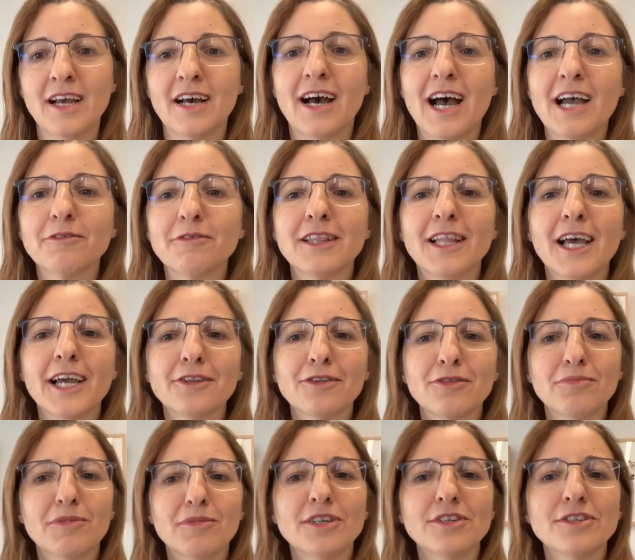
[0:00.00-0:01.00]
I would like
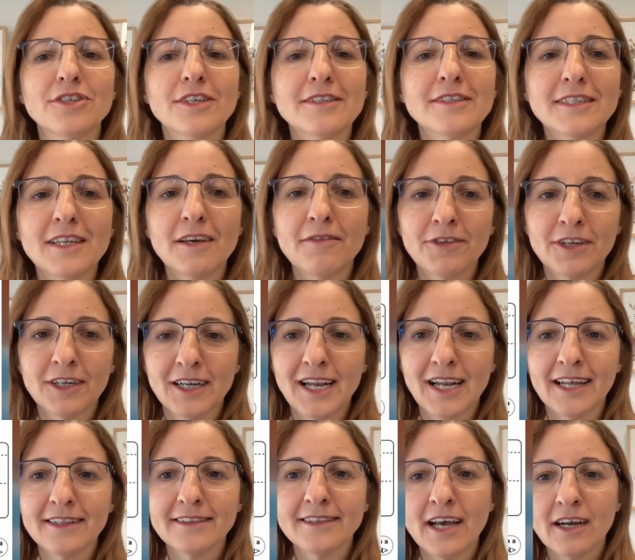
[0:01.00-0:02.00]
to mention several
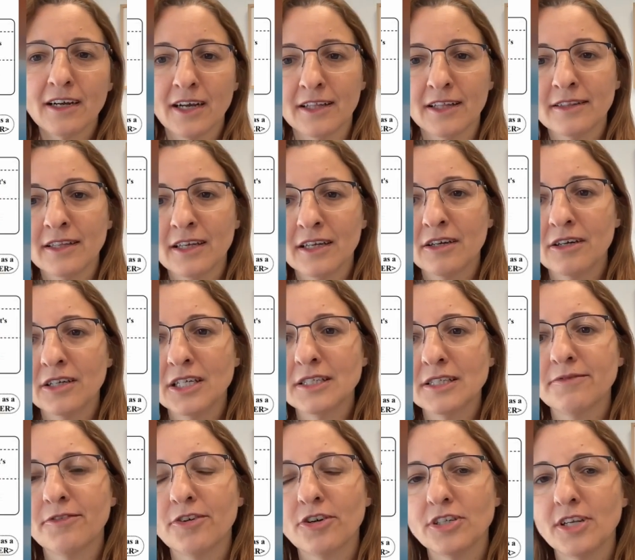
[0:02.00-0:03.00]
attack
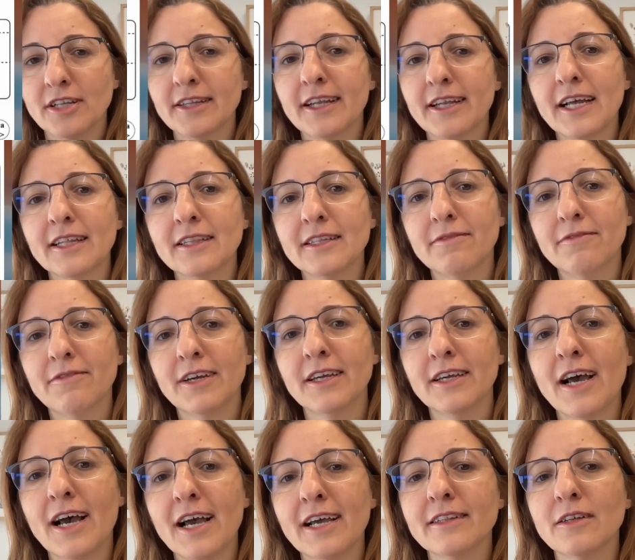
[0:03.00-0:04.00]
categories for generative
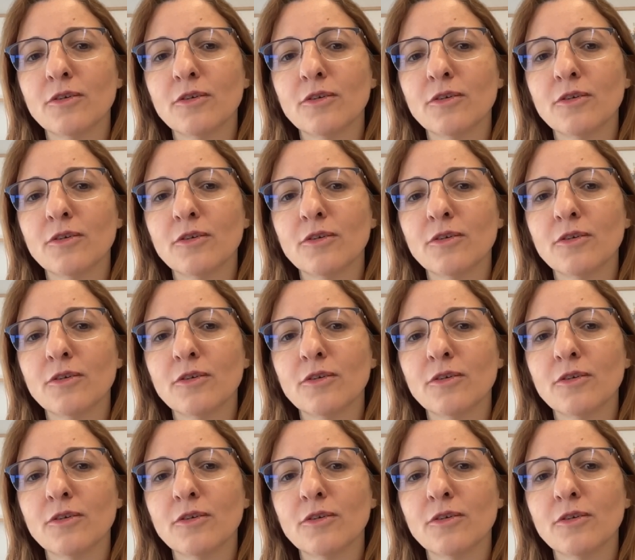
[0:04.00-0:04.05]
AI,